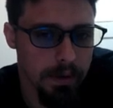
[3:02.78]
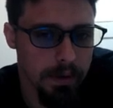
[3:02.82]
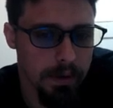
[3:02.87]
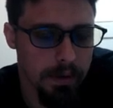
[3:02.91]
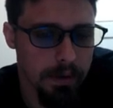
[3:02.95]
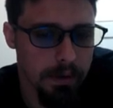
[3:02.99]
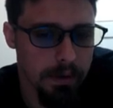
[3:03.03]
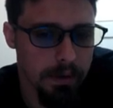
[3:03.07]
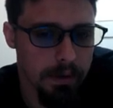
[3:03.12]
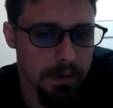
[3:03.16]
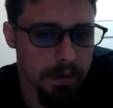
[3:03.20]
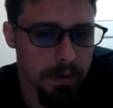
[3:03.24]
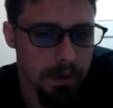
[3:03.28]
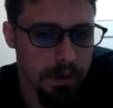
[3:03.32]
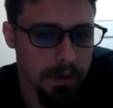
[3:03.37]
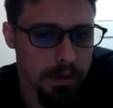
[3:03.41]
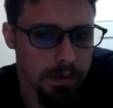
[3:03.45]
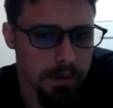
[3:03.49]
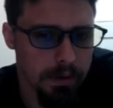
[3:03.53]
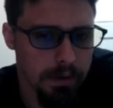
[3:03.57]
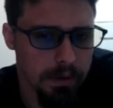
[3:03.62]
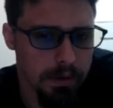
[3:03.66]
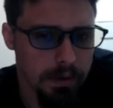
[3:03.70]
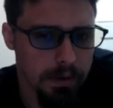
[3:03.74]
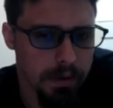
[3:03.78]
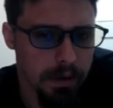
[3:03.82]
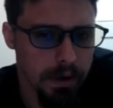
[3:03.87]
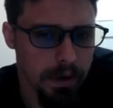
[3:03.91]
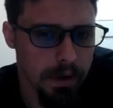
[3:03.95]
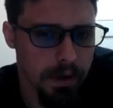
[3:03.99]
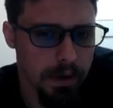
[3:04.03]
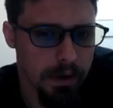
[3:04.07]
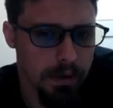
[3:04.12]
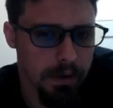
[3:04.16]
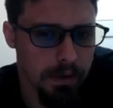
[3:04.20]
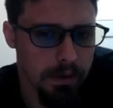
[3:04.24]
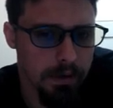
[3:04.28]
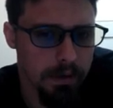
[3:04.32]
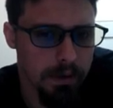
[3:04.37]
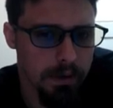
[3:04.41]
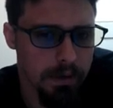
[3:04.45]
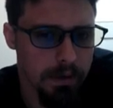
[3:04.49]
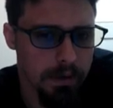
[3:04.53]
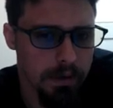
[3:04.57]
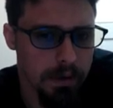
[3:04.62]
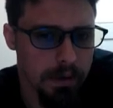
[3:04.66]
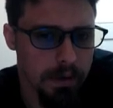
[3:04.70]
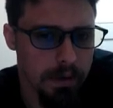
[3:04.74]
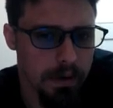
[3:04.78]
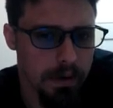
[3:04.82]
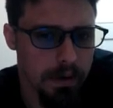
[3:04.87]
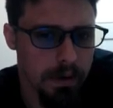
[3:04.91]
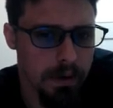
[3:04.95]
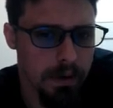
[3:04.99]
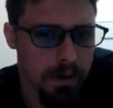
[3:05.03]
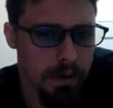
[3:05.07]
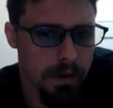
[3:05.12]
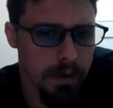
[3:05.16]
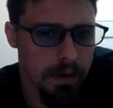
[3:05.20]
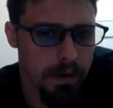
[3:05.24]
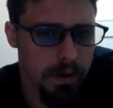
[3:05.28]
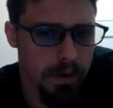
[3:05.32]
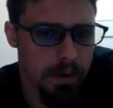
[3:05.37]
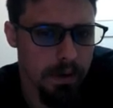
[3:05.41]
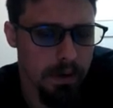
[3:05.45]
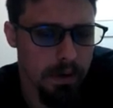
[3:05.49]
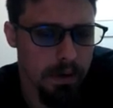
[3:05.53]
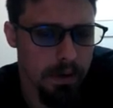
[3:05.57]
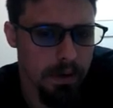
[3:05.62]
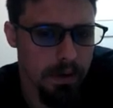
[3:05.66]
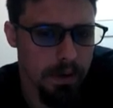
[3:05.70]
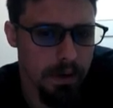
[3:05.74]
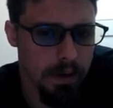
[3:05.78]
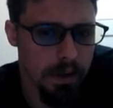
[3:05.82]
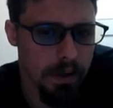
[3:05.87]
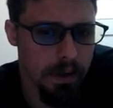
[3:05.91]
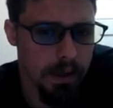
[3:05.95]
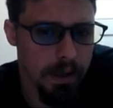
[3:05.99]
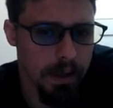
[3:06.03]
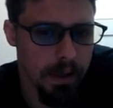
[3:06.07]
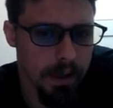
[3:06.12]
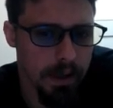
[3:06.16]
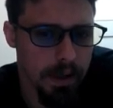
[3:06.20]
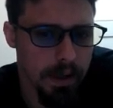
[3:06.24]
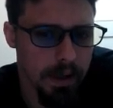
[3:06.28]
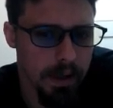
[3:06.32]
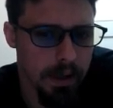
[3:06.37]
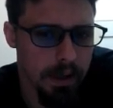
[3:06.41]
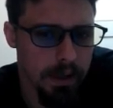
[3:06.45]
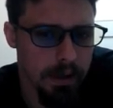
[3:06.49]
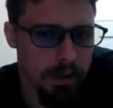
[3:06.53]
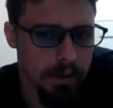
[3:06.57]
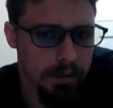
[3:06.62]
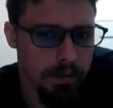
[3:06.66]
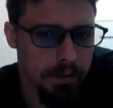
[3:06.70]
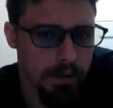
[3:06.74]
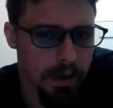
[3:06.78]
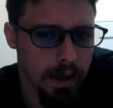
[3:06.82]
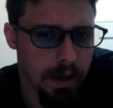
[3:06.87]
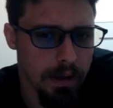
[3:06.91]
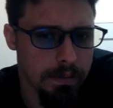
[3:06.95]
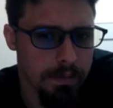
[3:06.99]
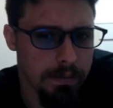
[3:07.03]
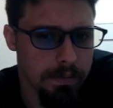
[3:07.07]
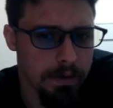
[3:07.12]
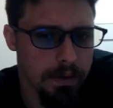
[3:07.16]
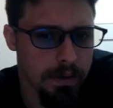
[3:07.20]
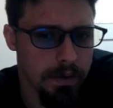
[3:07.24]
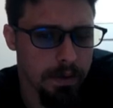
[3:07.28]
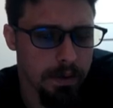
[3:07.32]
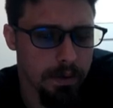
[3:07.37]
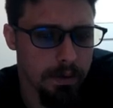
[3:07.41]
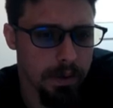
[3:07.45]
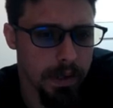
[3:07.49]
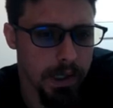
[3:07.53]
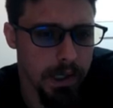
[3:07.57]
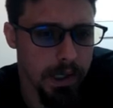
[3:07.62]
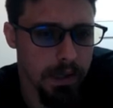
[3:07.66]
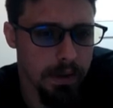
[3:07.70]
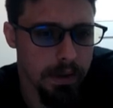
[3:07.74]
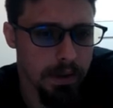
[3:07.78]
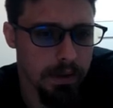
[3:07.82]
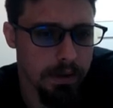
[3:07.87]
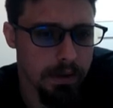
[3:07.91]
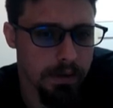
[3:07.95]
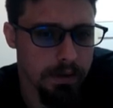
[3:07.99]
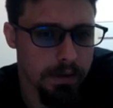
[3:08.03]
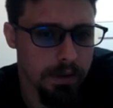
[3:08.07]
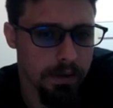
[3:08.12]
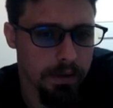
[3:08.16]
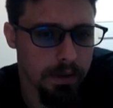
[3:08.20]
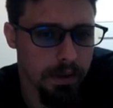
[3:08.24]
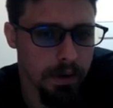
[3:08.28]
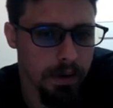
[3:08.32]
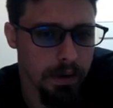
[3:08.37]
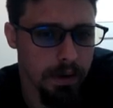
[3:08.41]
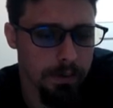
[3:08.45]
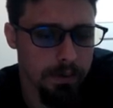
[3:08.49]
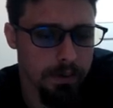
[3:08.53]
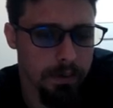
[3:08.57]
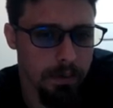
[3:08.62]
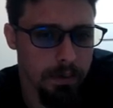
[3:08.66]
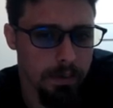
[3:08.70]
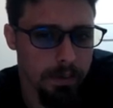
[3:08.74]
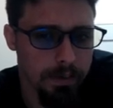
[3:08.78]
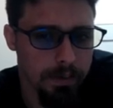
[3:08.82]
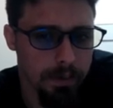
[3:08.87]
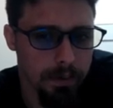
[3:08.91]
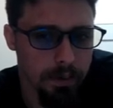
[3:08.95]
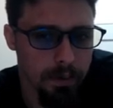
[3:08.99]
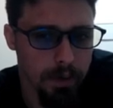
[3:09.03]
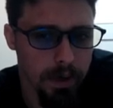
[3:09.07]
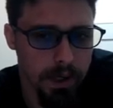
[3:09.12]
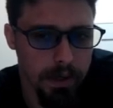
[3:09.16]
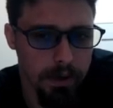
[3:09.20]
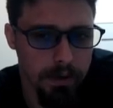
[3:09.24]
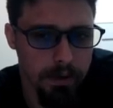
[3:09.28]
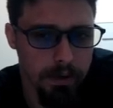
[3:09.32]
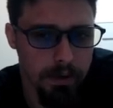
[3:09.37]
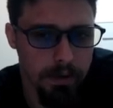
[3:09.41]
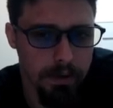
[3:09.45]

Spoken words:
Takes, and I feel already that this is uncomfortable for white.